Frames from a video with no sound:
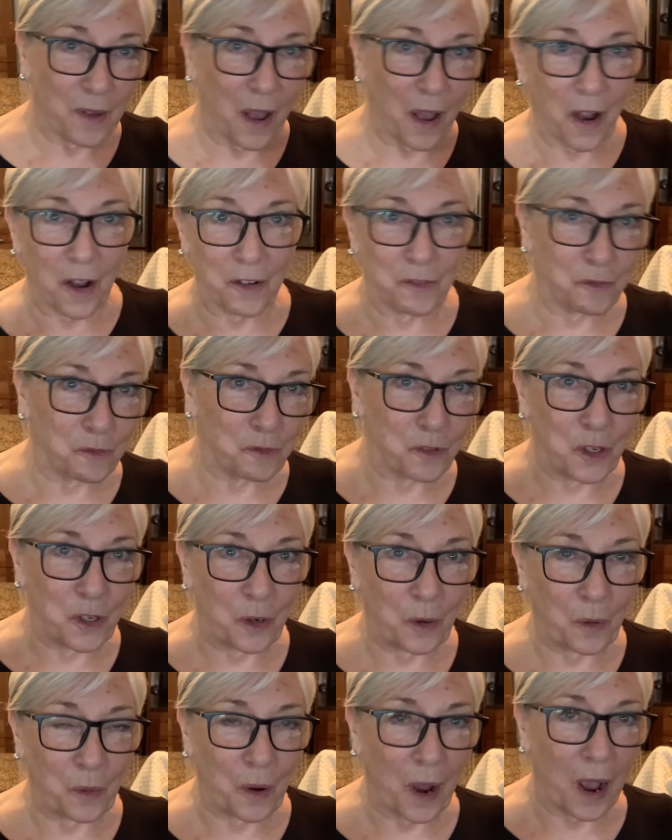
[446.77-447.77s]
on, um, you
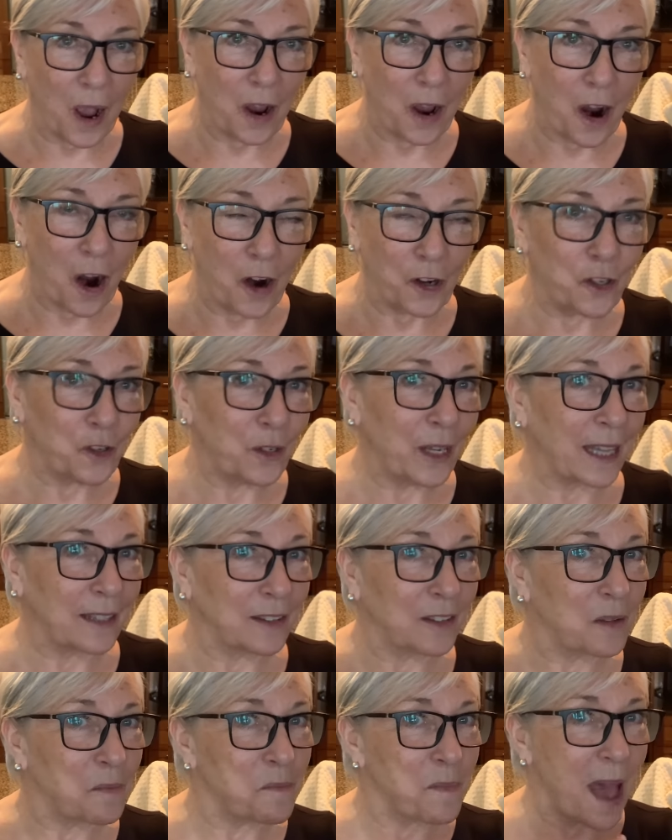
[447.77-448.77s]
know, are you getting
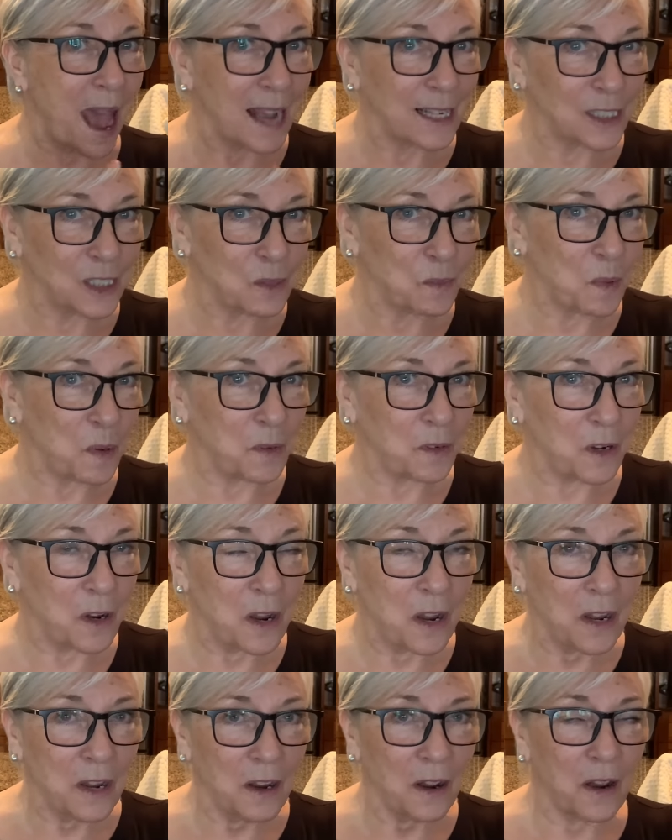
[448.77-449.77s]
the maximum
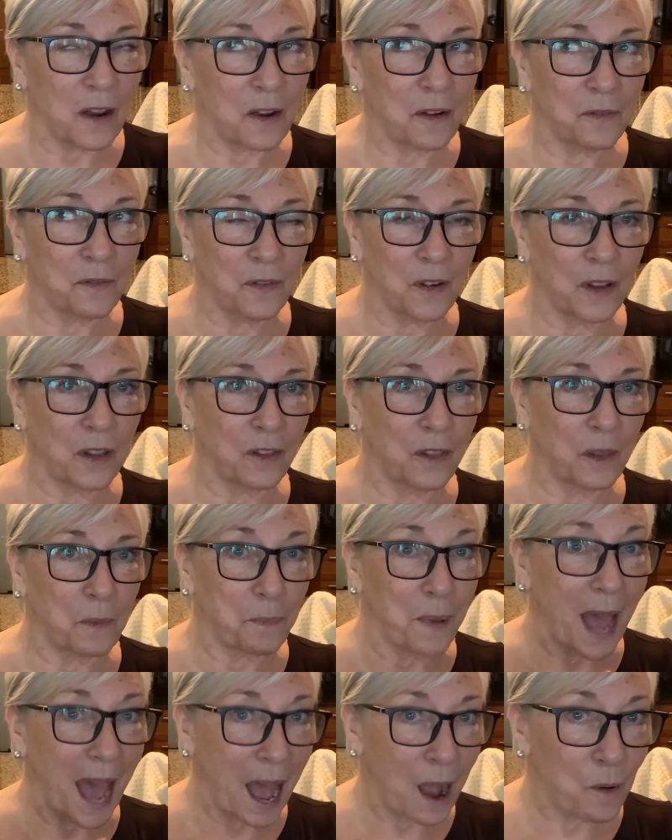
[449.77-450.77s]
of the
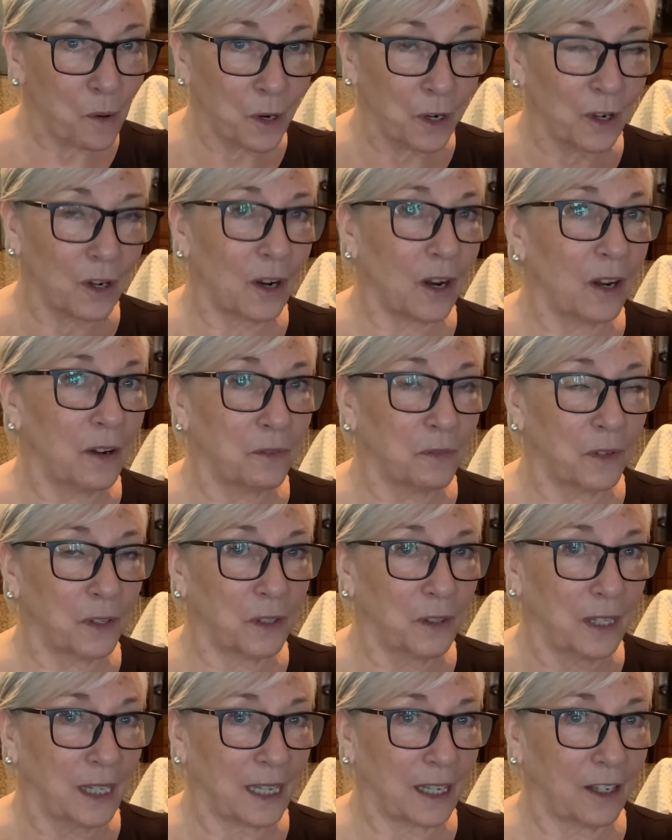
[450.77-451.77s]
power
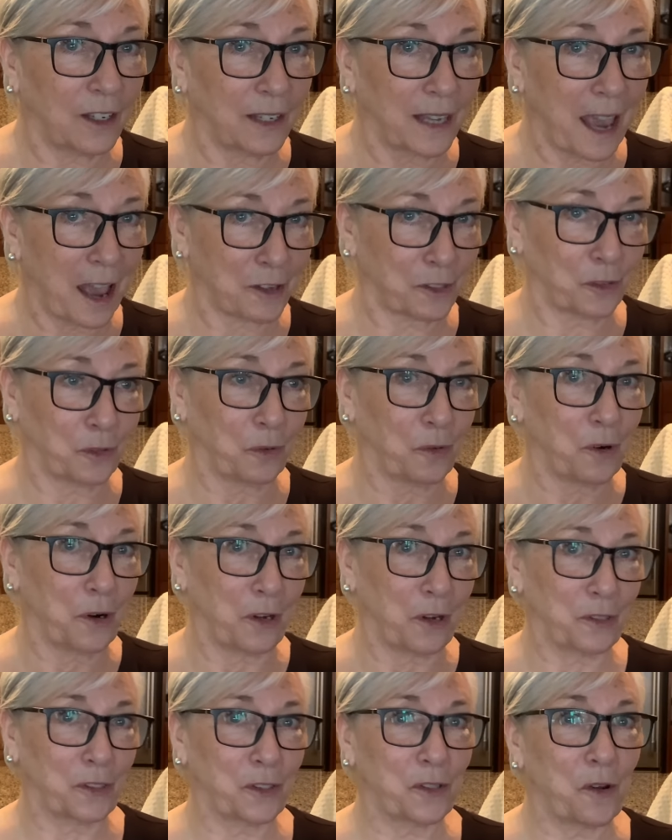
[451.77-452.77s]
of the castor
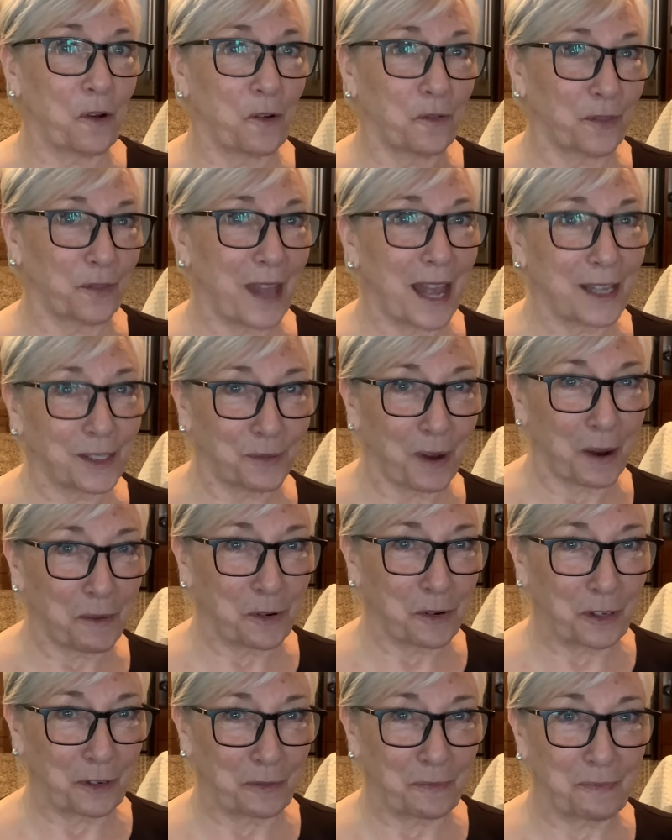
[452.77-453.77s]
oil. So that's why I'm
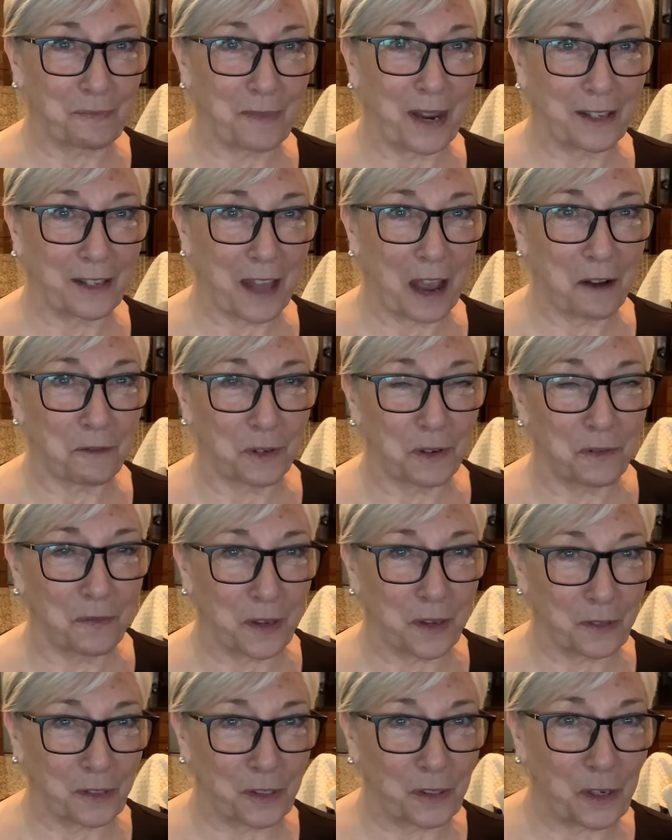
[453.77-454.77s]
going to make that
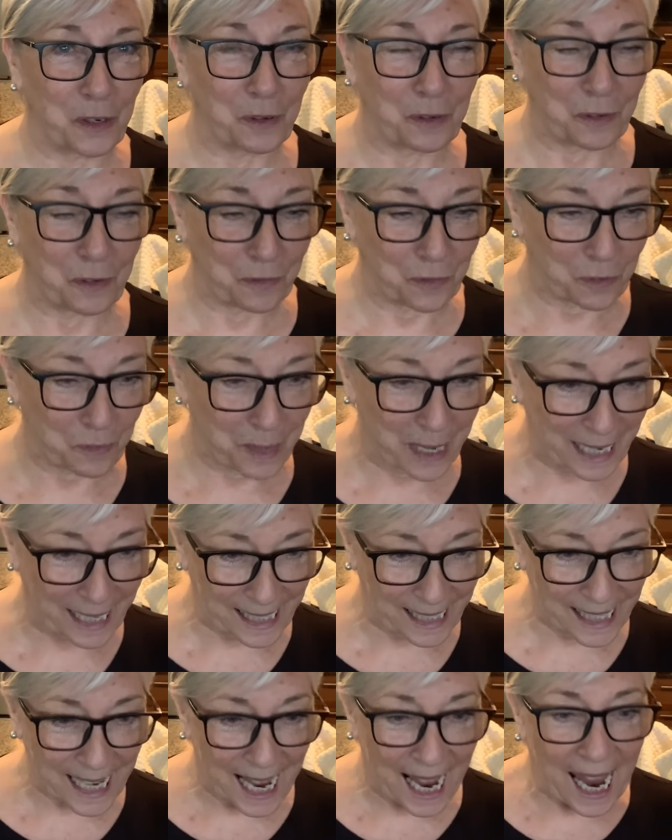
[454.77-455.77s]
reveal to you in a few
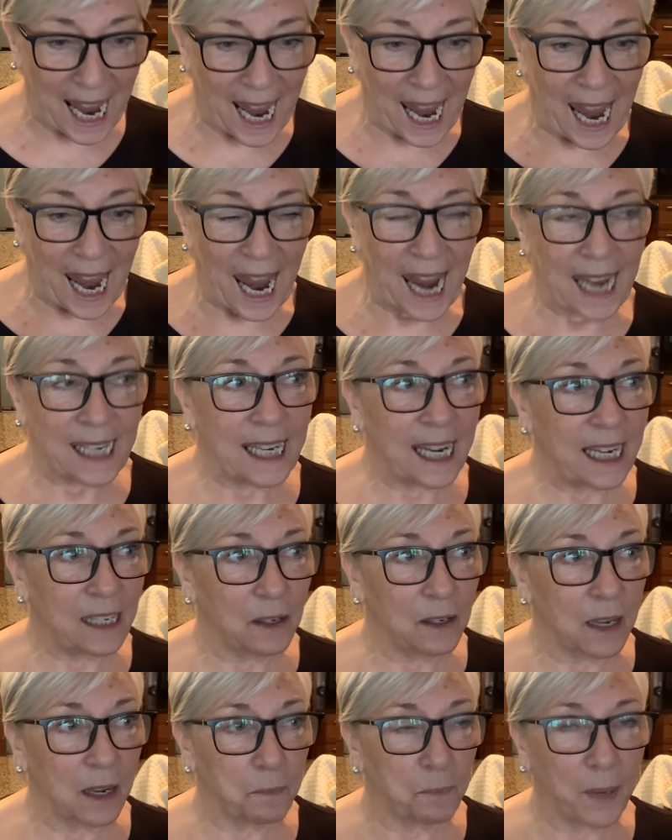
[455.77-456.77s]
minutes. And
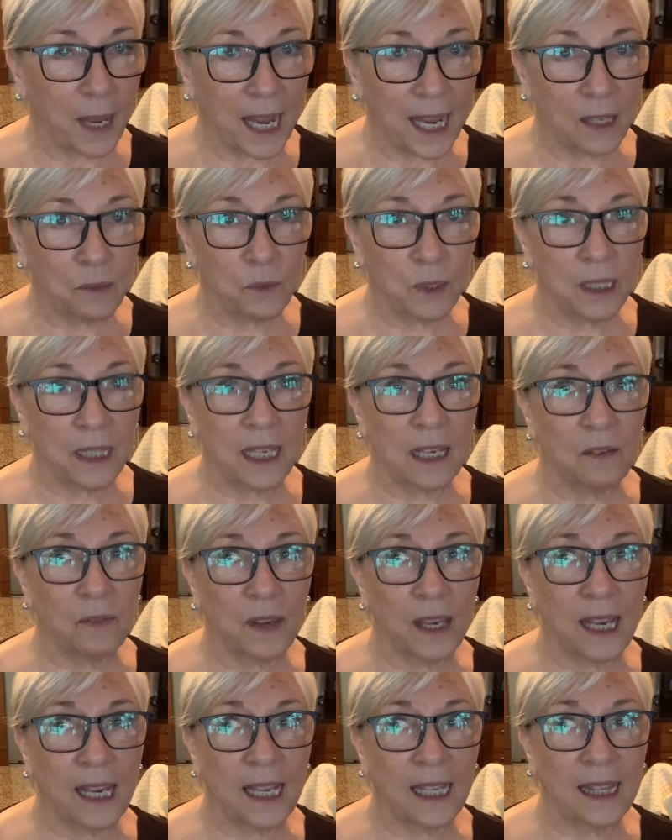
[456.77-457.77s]
then the pain
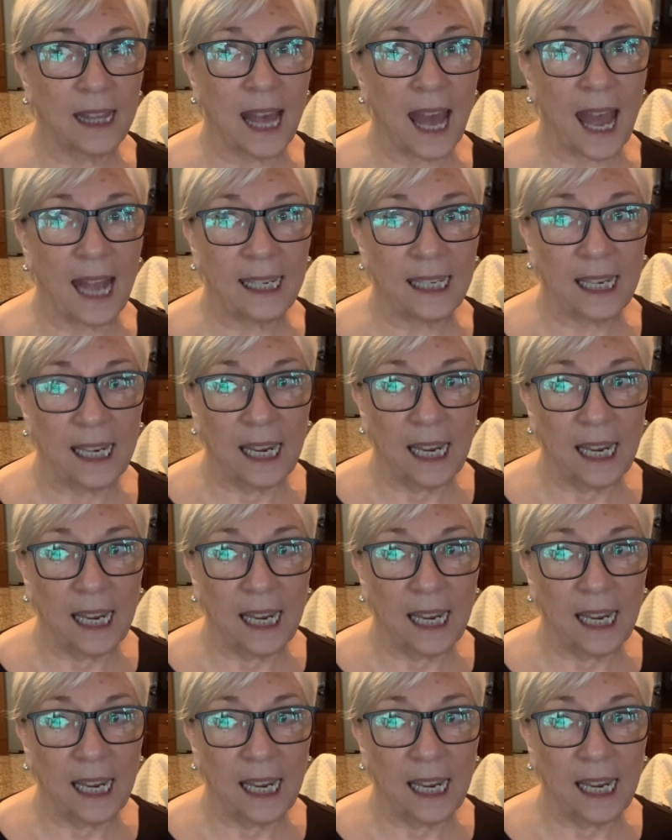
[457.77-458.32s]
relieving that